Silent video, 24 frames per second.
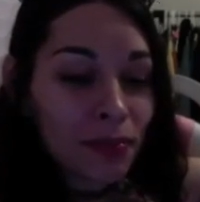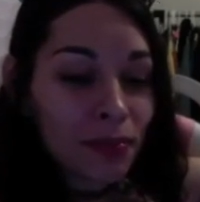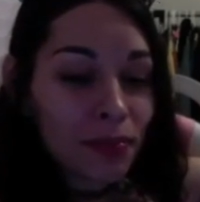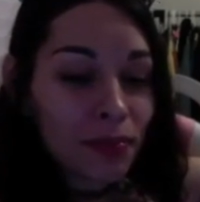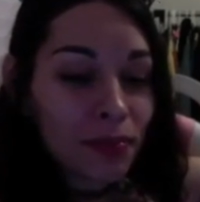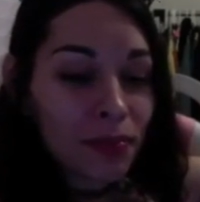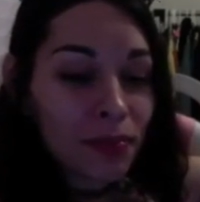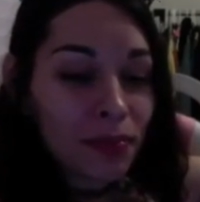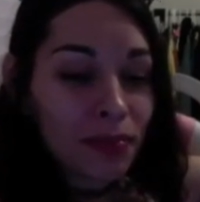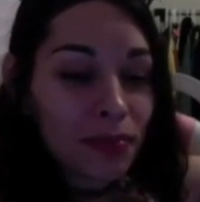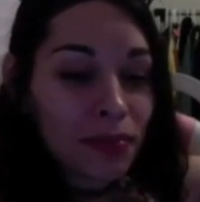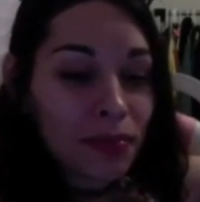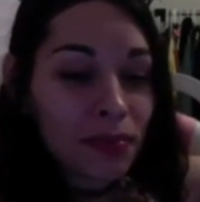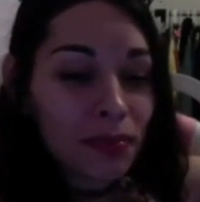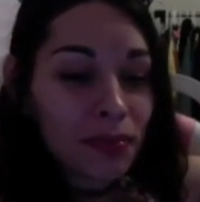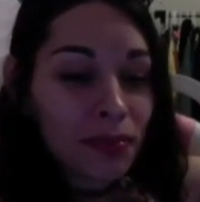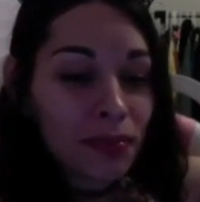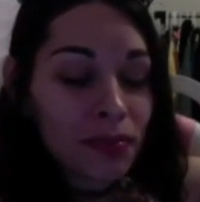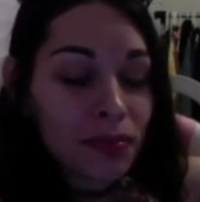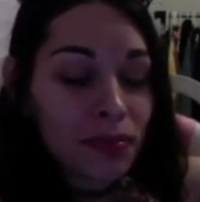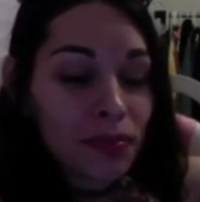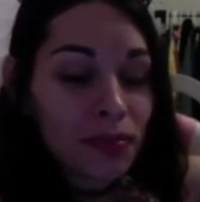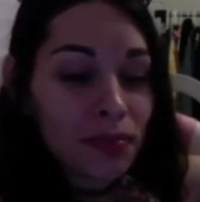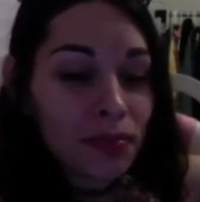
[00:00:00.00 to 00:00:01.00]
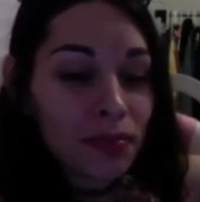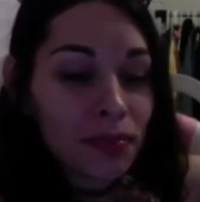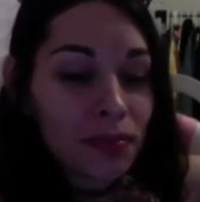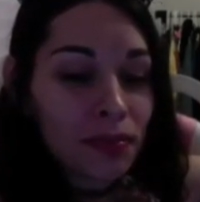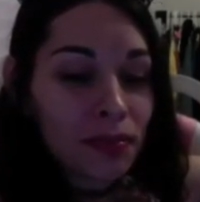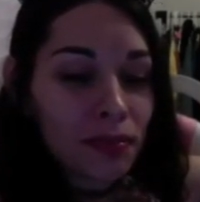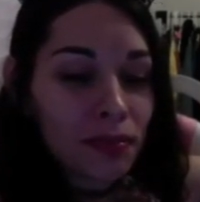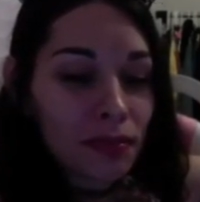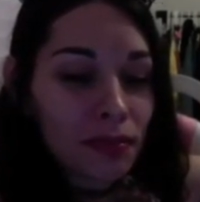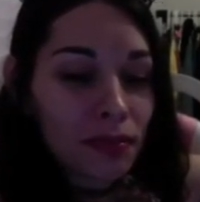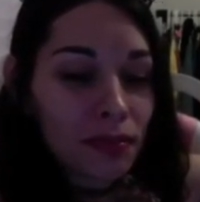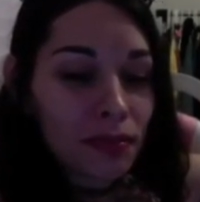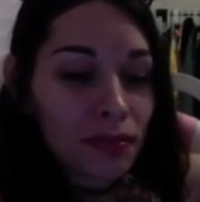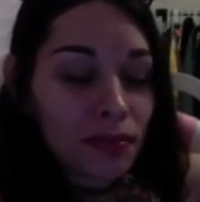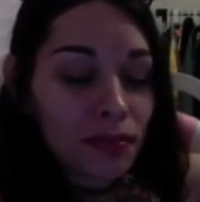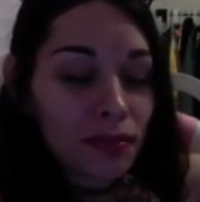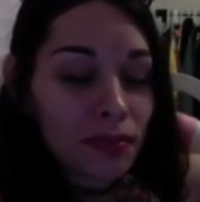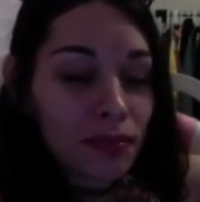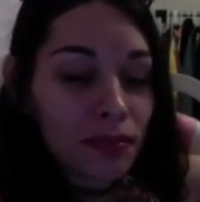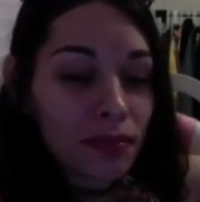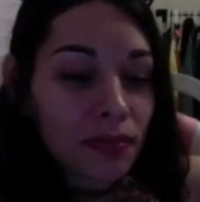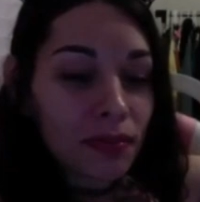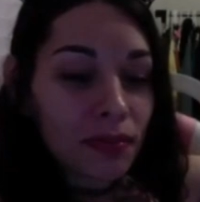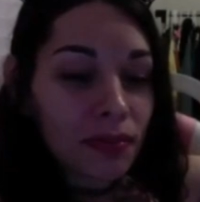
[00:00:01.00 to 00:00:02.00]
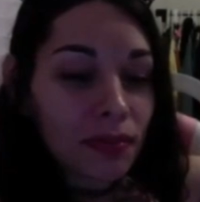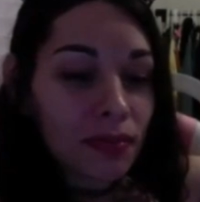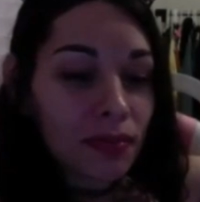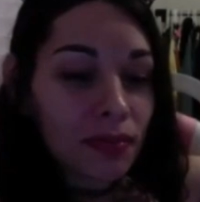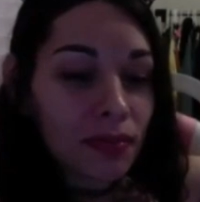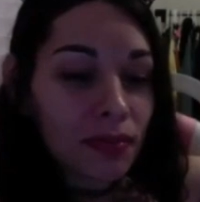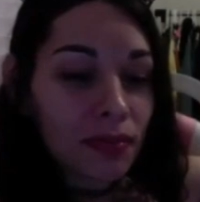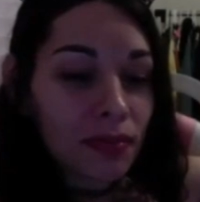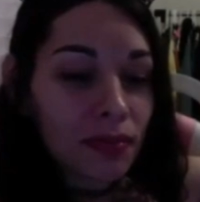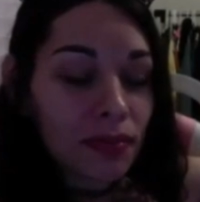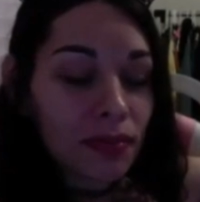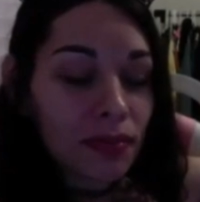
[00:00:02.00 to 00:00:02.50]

(silent)